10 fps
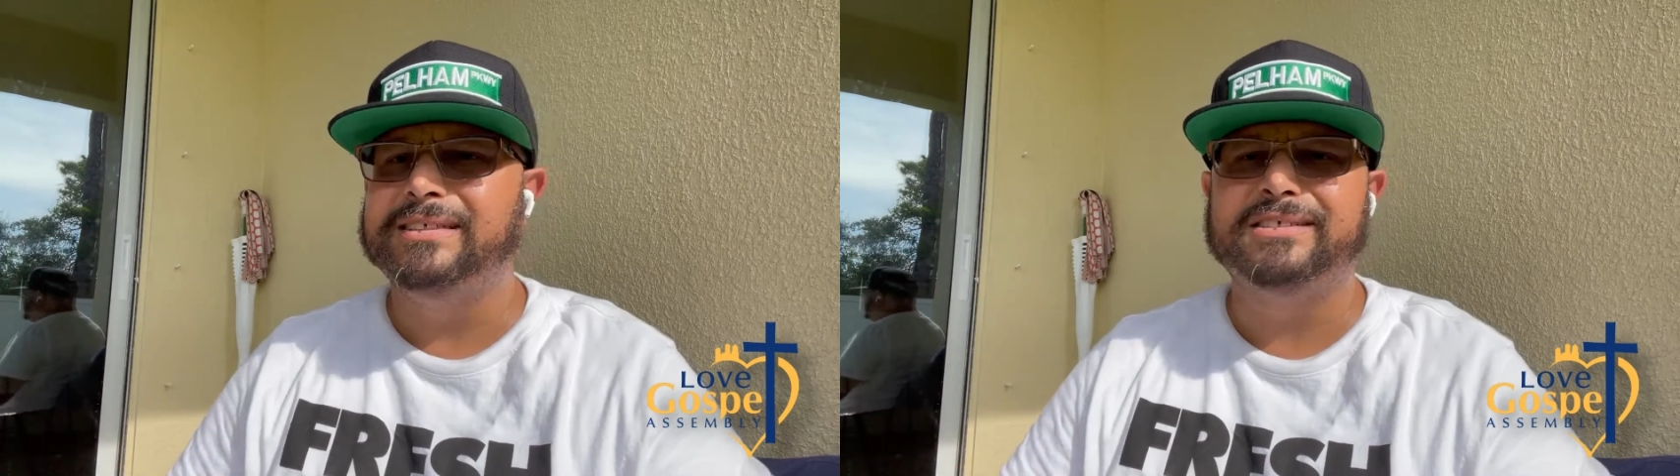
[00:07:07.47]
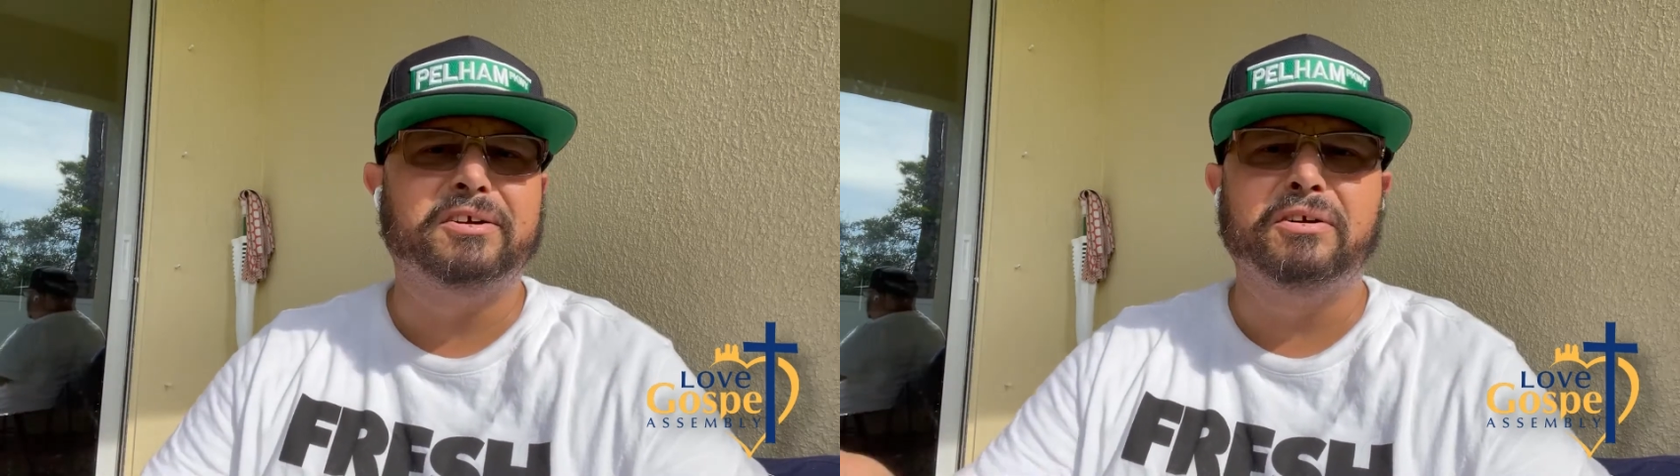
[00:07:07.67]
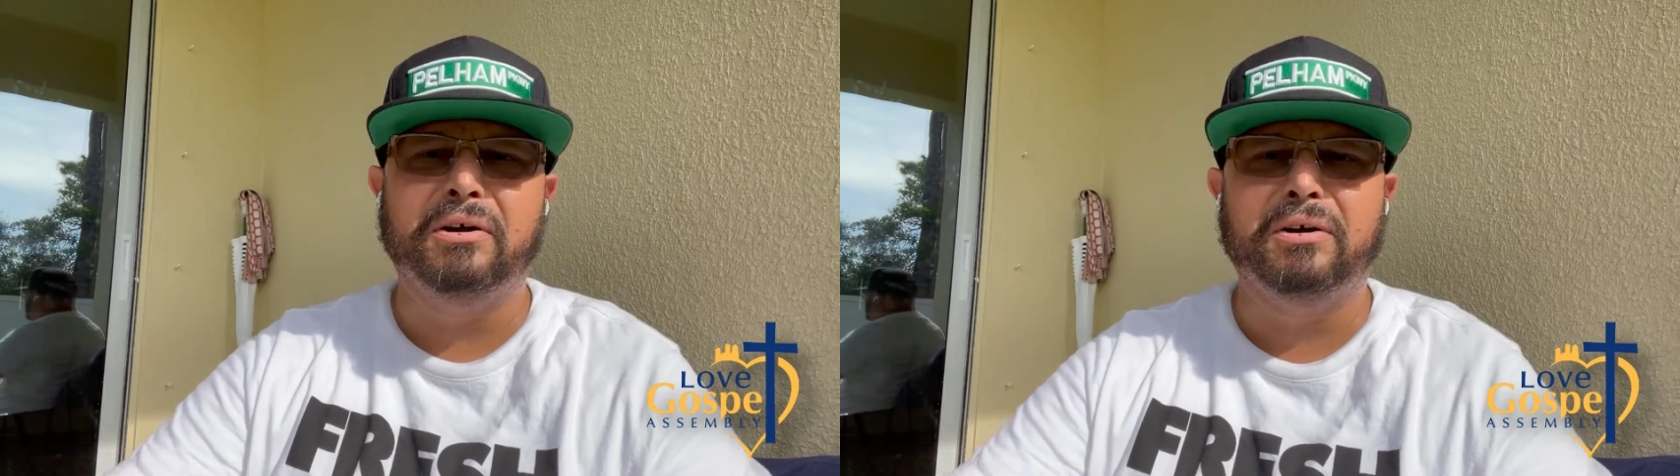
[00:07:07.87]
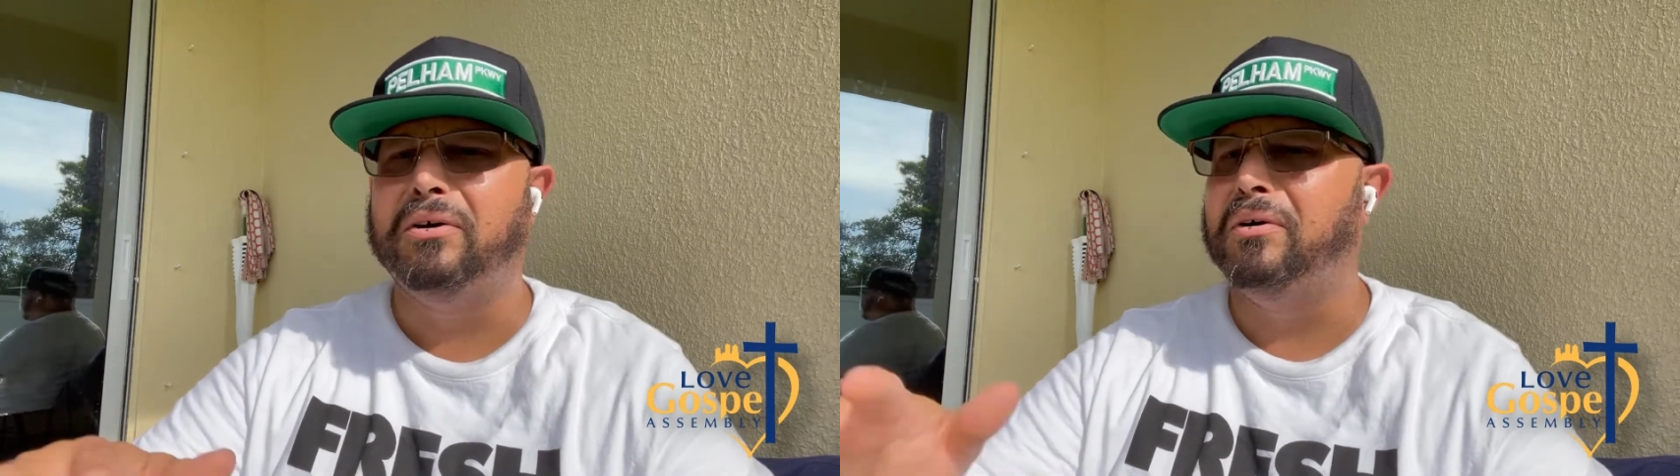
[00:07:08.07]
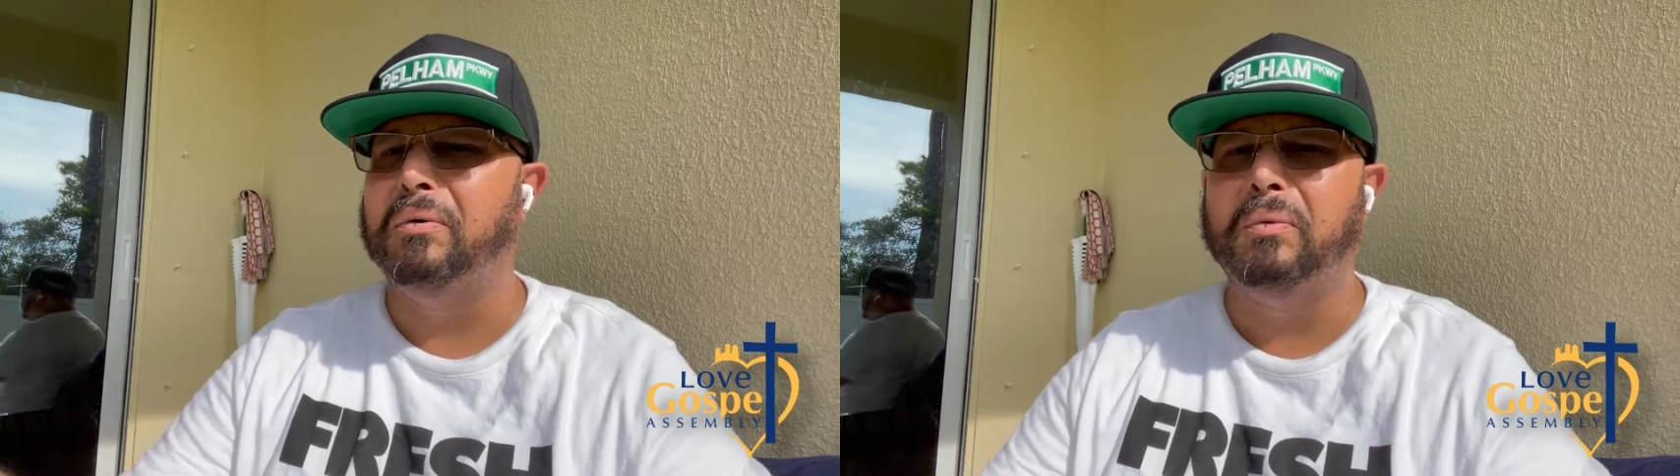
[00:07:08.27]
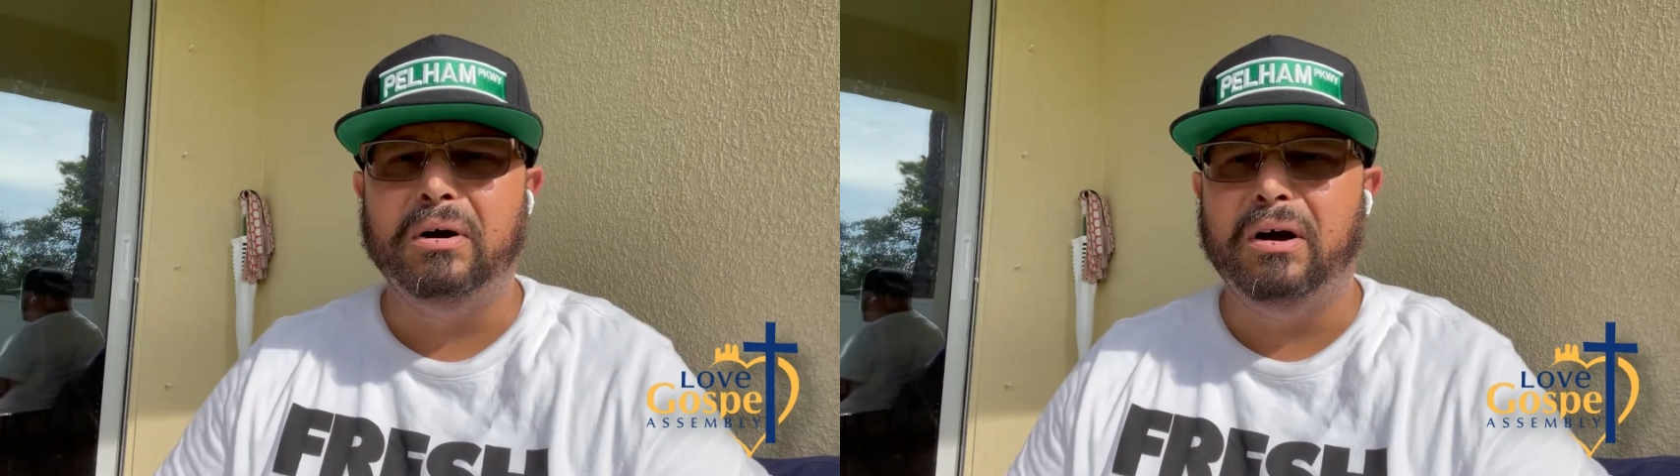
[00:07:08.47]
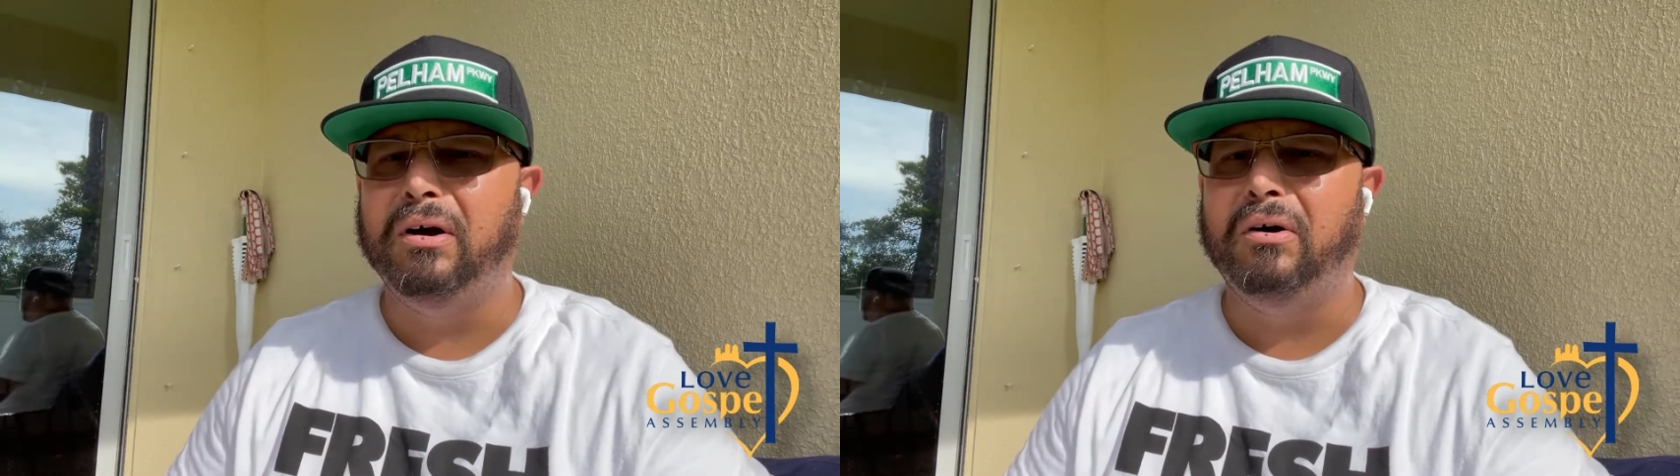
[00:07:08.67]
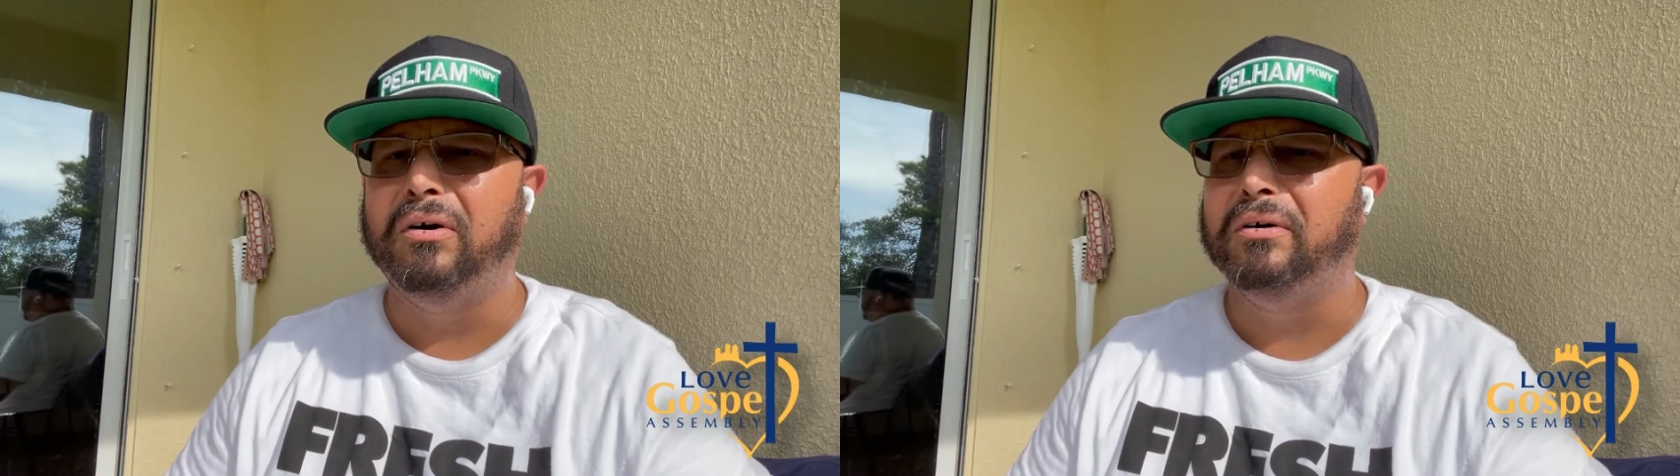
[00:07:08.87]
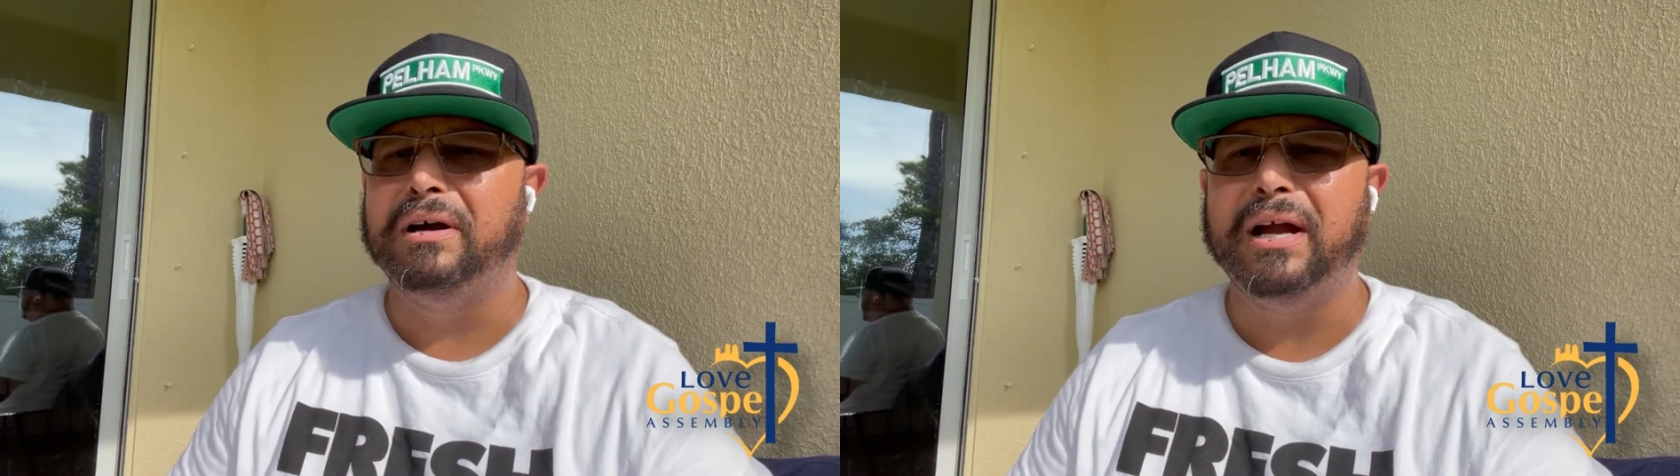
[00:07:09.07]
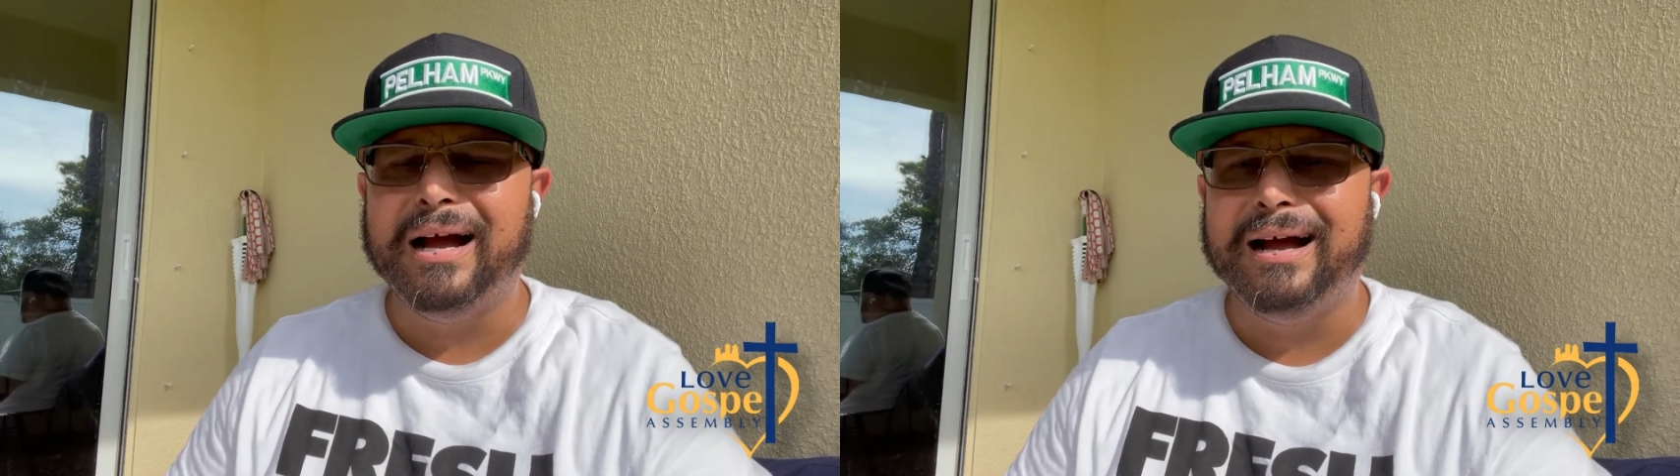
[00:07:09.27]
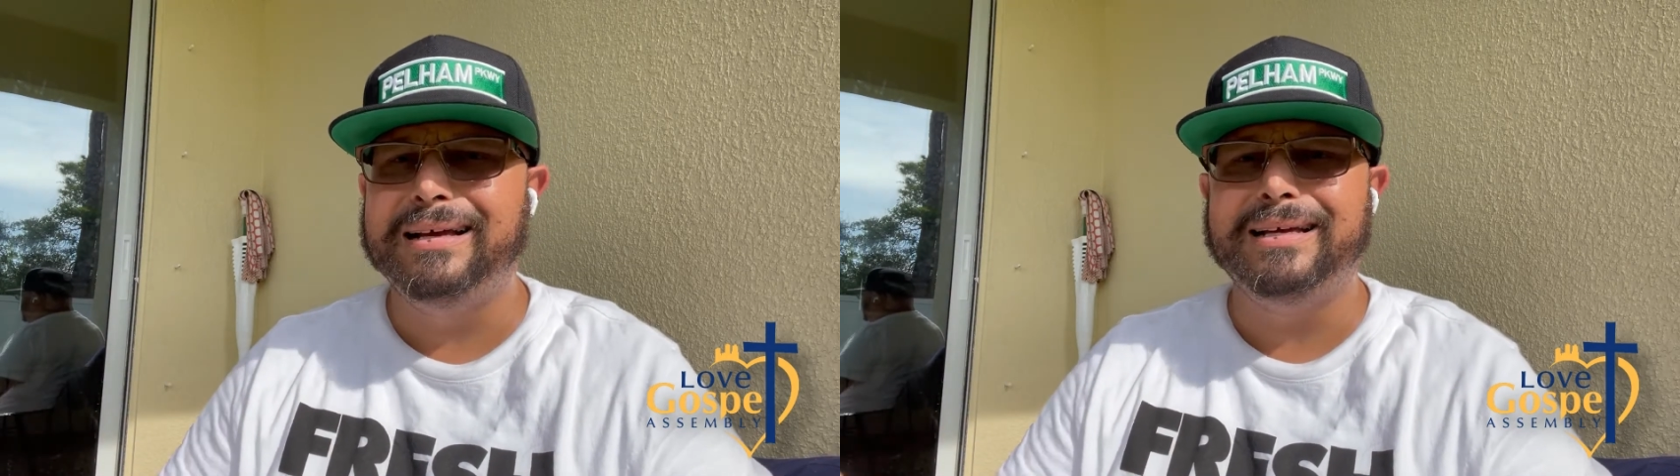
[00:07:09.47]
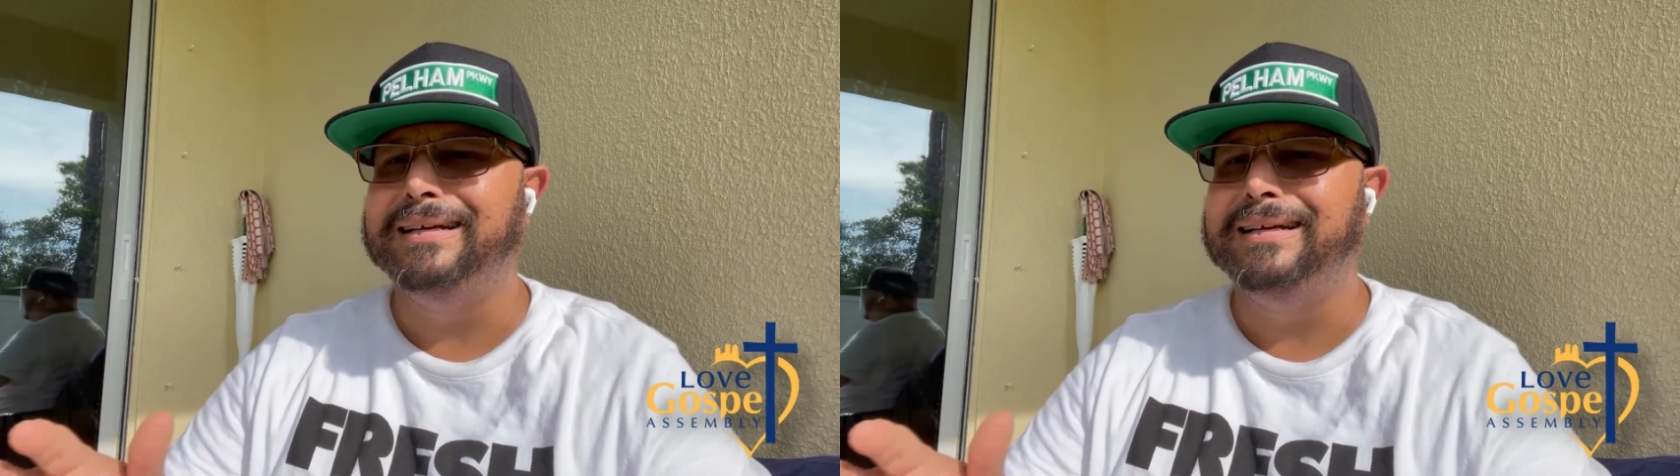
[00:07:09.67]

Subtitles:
as a girl or a guy